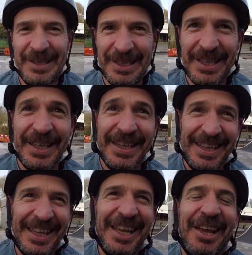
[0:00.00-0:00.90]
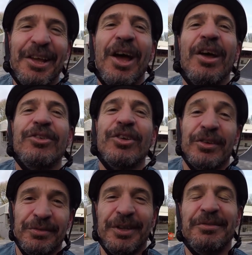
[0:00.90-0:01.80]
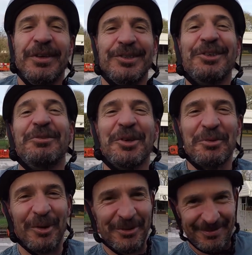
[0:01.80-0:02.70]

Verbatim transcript: them just for this video? Just for this video, just for you, Ron.